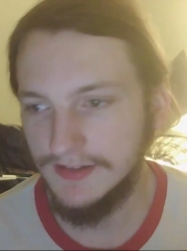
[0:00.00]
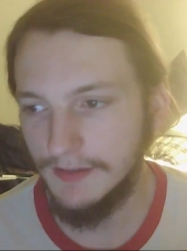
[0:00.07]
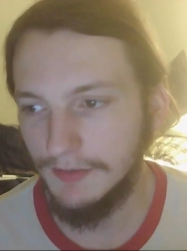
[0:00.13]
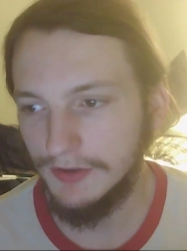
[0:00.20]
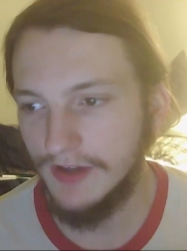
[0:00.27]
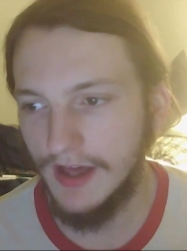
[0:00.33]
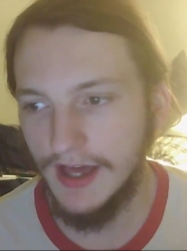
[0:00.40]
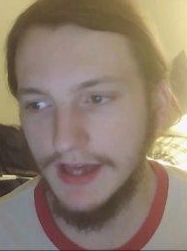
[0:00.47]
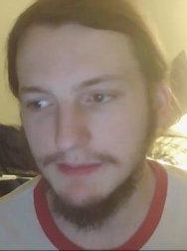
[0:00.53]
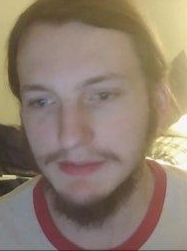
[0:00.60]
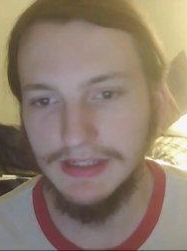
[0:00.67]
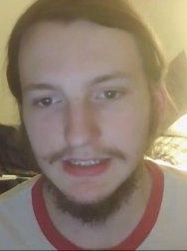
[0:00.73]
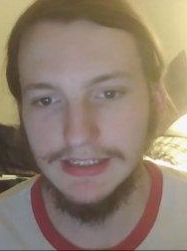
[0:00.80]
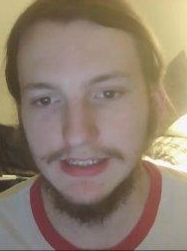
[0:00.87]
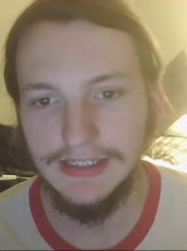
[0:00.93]
Summertime
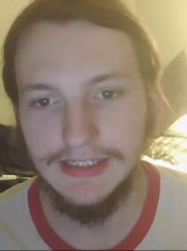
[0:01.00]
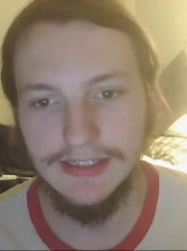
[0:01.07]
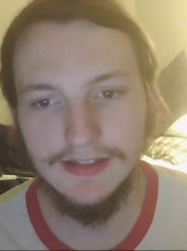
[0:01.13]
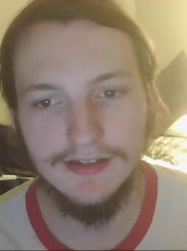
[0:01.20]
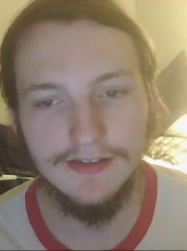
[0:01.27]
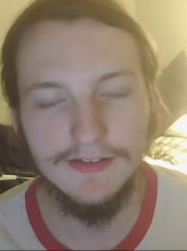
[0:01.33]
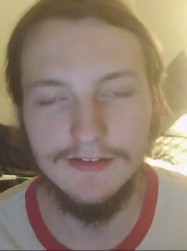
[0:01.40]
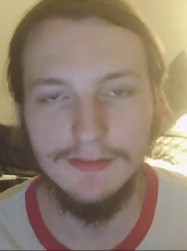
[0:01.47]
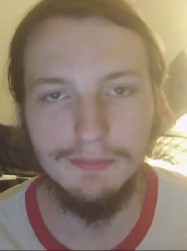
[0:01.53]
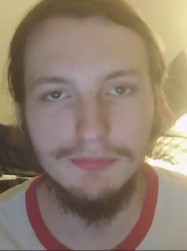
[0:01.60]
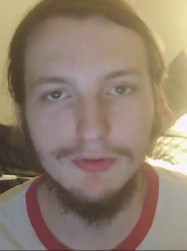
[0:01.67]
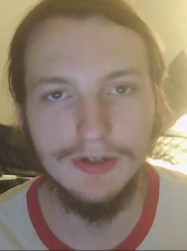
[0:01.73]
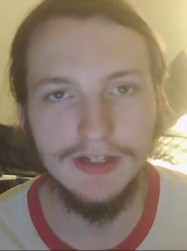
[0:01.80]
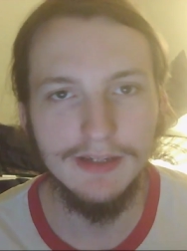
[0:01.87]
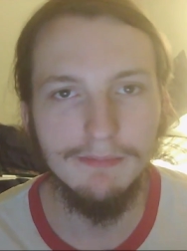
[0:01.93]
Italy is a
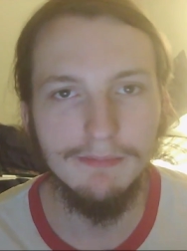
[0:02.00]
pretty